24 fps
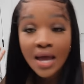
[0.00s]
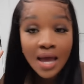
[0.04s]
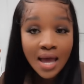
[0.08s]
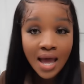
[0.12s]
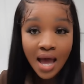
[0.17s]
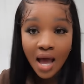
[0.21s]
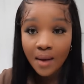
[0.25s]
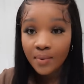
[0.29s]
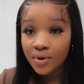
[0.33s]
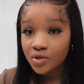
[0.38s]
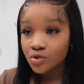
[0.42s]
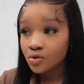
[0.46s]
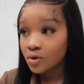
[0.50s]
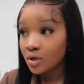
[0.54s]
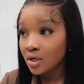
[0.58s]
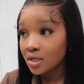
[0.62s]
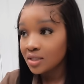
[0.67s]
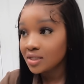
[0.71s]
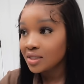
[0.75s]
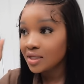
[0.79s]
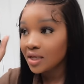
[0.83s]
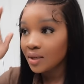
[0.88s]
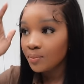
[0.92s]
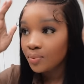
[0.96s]
Après, on
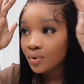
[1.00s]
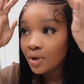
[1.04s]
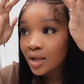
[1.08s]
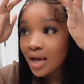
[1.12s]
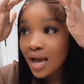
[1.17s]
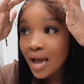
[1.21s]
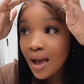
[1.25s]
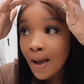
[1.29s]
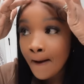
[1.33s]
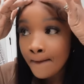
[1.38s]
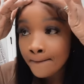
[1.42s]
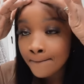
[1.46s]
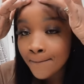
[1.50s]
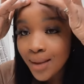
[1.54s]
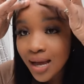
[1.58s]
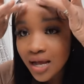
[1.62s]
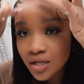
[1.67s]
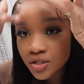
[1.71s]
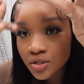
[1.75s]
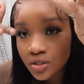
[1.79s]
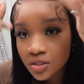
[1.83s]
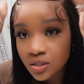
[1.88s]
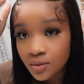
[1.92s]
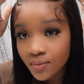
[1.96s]
retire pour le cas,
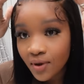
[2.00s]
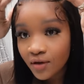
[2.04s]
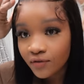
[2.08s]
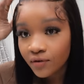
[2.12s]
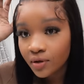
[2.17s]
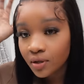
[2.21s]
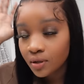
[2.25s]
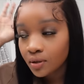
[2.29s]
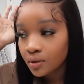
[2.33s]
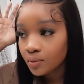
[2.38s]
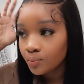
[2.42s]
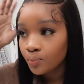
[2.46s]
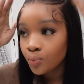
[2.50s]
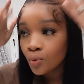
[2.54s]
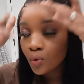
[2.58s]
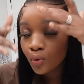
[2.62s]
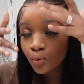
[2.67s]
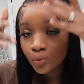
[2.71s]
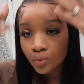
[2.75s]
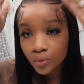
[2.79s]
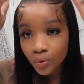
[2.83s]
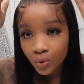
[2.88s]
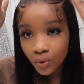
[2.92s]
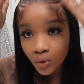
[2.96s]
match ensemble avec
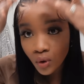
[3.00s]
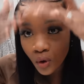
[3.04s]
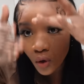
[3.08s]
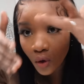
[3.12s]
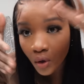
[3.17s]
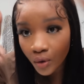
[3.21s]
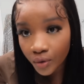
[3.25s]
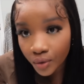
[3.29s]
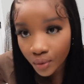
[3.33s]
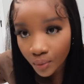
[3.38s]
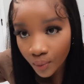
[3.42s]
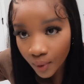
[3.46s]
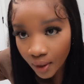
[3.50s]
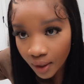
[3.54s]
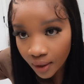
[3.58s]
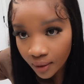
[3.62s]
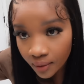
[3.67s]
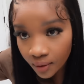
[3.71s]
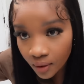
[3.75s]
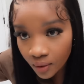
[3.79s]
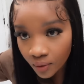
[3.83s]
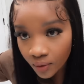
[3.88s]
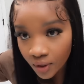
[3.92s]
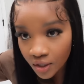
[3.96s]
Paul all the way.
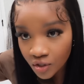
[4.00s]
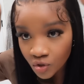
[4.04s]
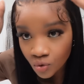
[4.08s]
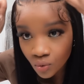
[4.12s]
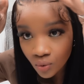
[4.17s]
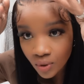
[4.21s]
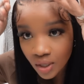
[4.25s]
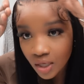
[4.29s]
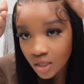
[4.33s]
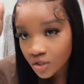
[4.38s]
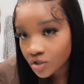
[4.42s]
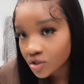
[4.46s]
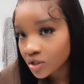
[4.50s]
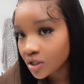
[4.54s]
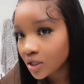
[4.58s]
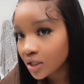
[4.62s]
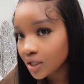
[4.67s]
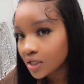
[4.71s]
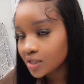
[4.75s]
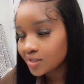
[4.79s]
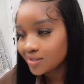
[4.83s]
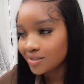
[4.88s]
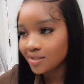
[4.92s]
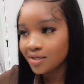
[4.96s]
Ok? Son HD,
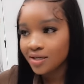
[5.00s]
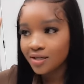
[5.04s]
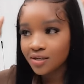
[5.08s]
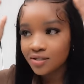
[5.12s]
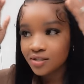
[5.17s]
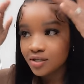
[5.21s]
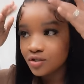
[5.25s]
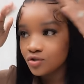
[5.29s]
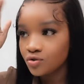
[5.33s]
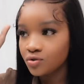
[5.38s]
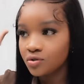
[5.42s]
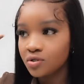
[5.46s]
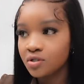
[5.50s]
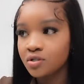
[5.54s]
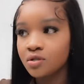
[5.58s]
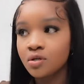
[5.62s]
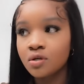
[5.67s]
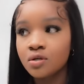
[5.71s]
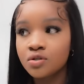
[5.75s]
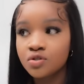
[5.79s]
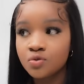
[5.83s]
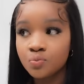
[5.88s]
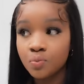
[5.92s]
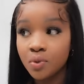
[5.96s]
les liens, c'est
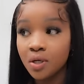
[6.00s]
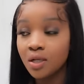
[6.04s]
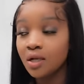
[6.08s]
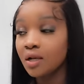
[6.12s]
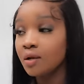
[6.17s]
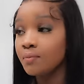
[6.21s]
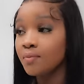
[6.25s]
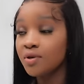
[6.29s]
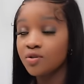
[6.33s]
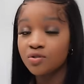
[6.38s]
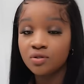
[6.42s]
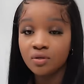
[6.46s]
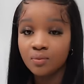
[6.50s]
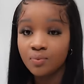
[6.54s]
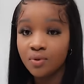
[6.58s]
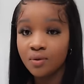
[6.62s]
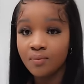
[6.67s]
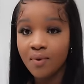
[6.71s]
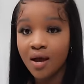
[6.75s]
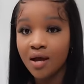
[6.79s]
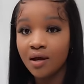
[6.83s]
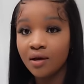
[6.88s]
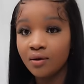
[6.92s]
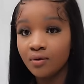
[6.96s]
juste spray dans le besoin et puis
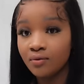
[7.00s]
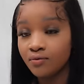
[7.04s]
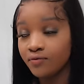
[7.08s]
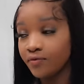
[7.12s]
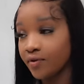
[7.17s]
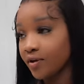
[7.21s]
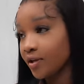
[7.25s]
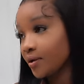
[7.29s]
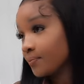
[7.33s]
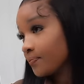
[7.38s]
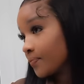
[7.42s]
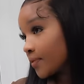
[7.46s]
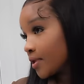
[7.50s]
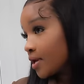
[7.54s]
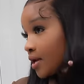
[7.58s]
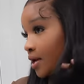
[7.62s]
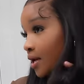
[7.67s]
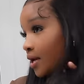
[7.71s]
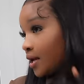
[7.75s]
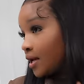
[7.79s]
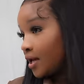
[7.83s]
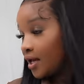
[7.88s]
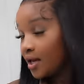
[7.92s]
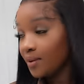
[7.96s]
Marie nous fait.
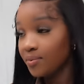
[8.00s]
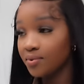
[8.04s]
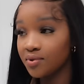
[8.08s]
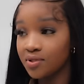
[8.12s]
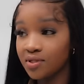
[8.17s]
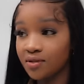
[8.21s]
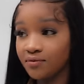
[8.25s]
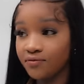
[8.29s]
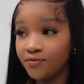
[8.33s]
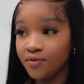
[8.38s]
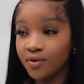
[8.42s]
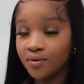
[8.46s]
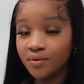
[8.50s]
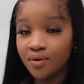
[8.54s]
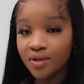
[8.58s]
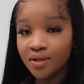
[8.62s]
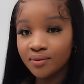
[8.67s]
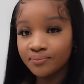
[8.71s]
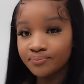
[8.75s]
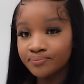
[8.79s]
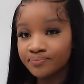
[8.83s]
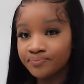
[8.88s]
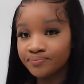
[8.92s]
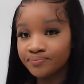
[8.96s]
Et vous, petit Fury?